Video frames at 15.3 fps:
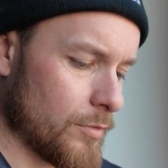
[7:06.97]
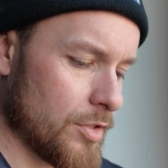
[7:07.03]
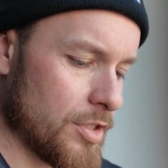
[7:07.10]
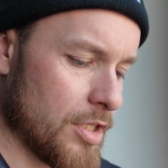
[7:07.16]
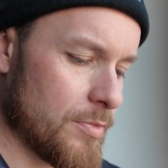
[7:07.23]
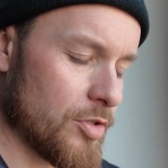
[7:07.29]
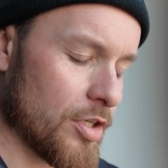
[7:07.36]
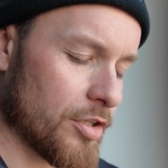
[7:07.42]

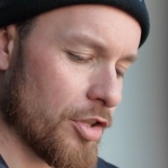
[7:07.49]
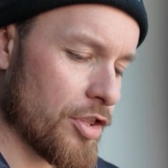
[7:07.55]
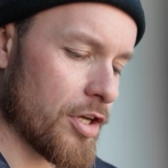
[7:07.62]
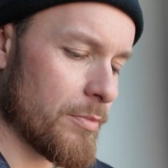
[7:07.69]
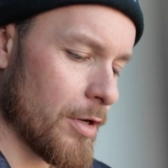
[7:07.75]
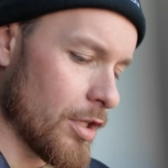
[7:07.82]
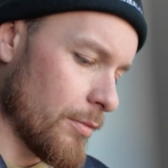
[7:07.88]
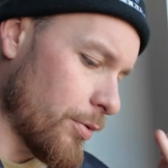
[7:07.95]
Seems like the thing
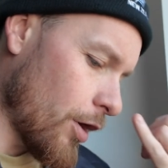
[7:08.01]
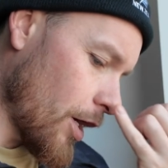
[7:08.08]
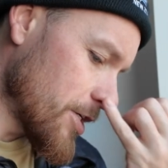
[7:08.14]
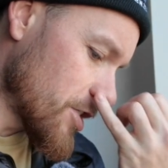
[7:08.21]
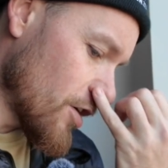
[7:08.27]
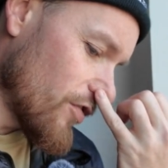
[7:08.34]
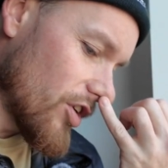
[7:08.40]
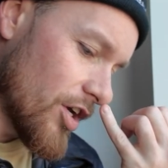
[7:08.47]
about the
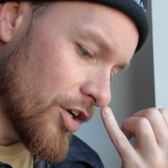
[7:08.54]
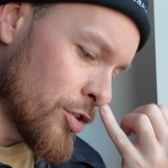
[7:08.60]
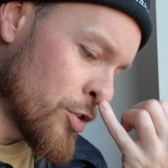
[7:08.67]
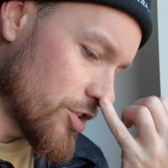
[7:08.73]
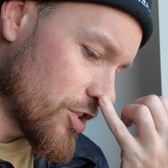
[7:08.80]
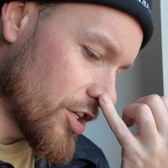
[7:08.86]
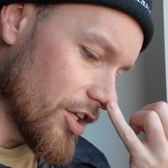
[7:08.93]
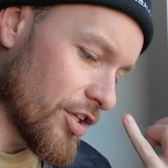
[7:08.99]
pies over here in
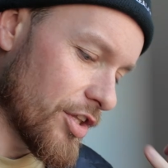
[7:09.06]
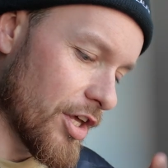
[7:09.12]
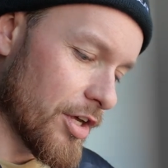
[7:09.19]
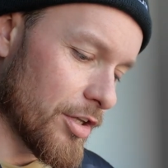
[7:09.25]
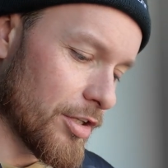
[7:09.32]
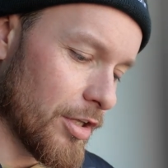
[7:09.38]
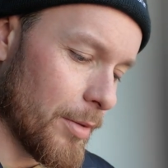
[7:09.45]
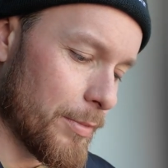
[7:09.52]
New Zealand,
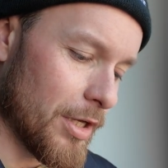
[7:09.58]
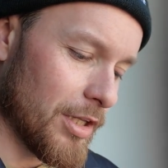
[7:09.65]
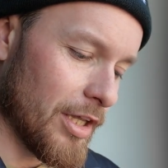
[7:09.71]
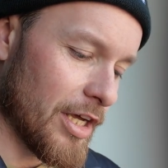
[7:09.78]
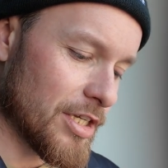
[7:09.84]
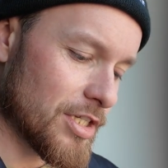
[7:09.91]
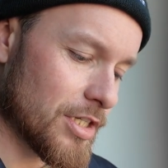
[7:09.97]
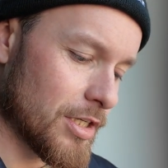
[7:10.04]
they're a bit
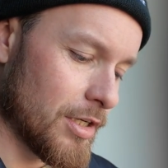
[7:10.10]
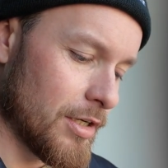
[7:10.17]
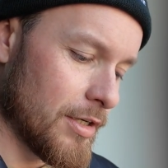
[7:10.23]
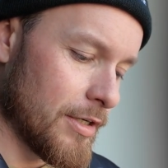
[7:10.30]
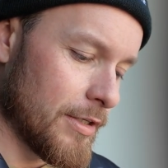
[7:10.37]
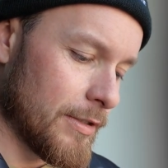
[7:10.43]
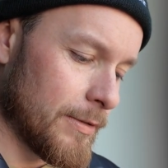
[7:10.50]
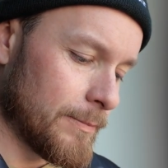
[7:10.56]
less
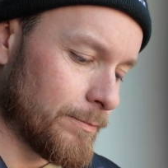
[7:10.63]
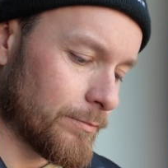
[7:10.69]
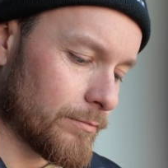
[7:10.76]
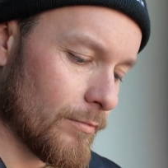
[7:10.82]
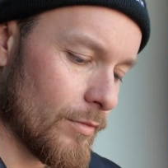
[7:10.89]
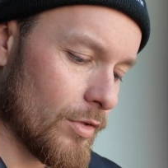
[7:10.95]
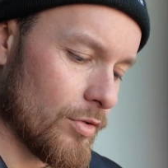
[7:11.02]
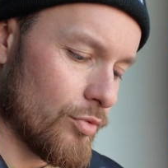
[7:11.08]

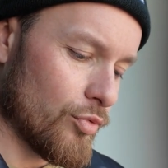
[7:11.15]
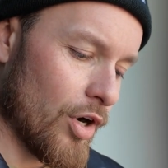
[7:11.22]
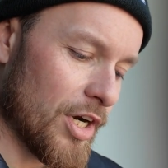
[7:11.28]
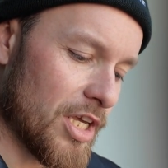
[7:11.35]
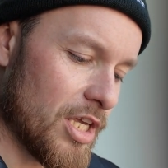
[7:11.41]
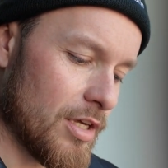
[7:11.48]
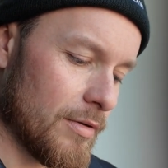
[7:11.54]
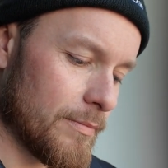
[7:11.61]

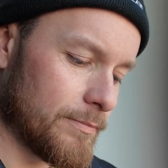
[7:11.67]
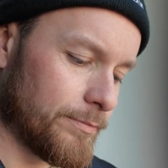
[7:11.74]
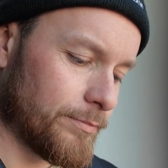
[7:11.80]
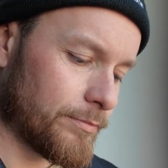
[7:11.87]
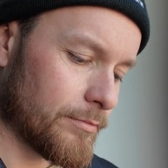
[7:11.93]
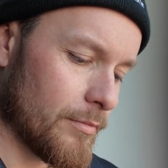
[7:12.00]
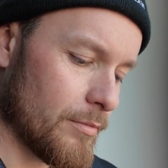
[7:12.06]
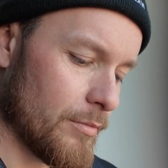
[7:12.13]
runny.
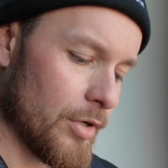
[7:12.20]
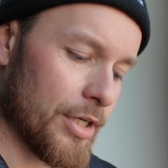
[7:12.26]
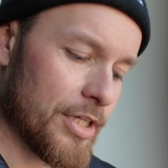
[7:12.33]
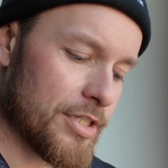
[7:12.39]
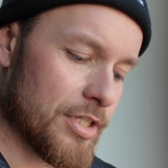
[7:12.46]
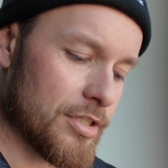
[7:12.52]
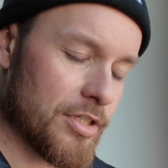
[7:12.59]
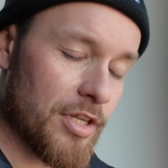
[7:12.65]
But I
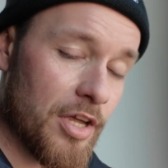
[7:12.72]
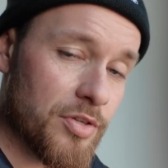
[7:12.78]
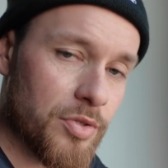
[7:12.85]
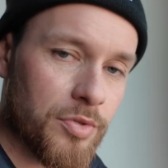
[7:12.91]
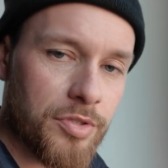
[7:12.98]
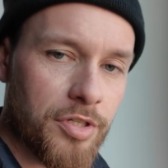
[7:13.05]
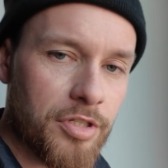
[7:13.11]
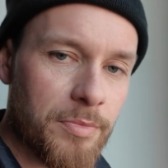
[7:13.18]
guess it does
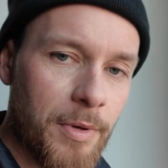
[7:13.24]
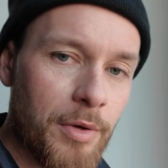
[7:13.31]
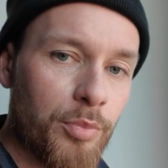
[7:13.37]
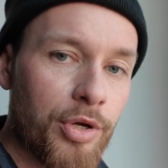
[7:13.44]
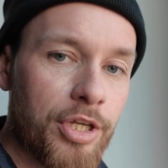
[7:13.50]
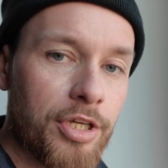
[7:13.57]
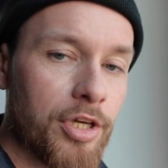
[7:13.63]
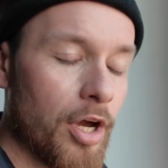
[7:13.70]
also depend
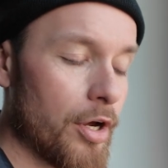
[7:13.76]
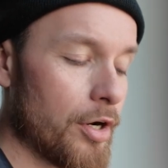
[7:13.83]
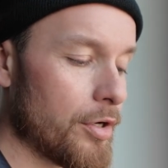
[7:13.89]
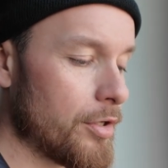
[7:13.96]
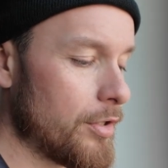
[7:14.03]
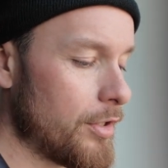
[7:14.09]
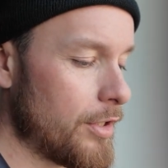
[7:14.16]
where you go.